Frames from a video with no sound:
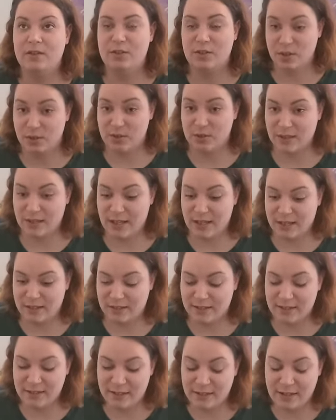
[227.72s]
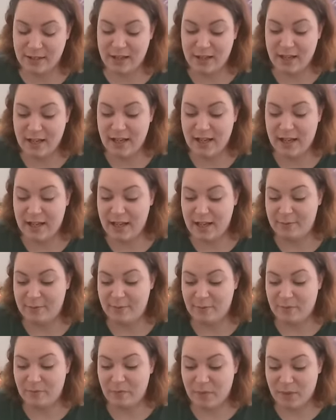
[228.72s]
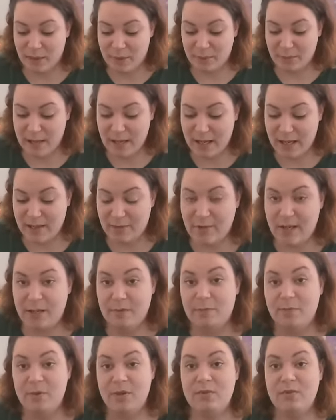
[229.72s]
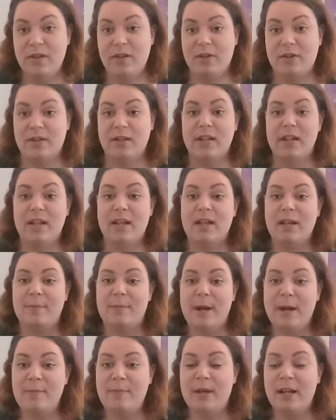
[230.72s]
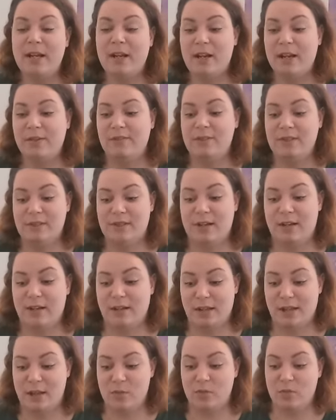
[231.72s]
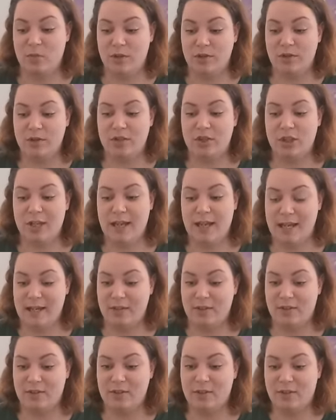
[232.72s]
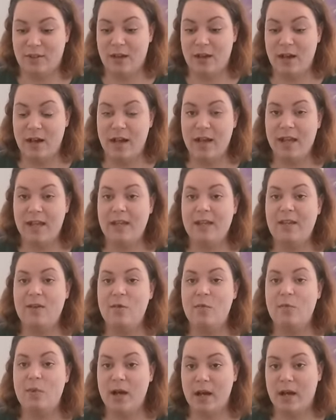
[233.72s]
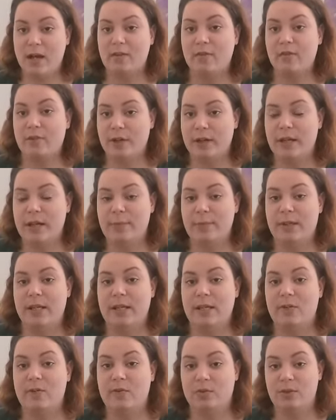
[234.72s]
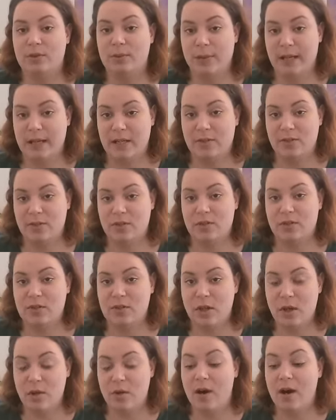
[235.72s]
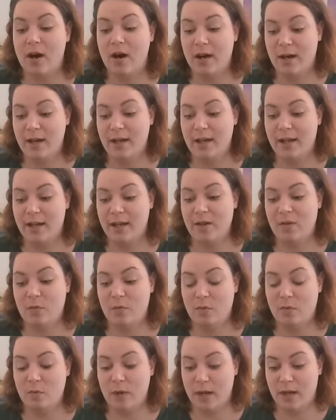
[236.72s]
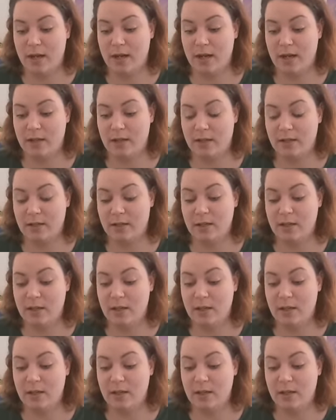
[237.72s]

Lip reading: due to that. But anyway, moving on. About my lifestyle and what's changed. I work for a company called Twitch. So my work